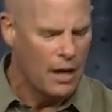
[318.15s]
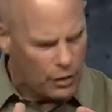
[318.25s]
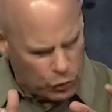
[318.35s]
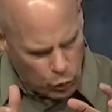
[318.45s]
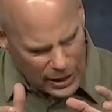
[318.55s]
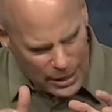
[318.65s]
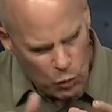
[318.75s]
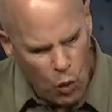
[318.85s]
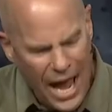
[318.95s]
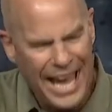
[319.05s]
three
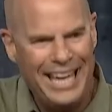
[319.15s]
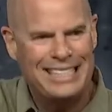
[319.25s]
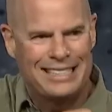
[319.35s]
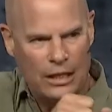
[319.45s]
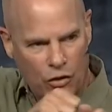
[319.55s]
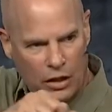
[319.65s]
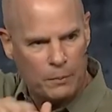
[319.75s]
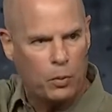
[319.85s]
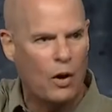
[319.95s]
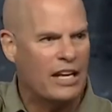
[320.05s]
ways that you can
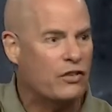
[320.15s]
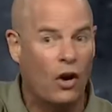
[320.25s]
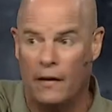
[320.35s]
press on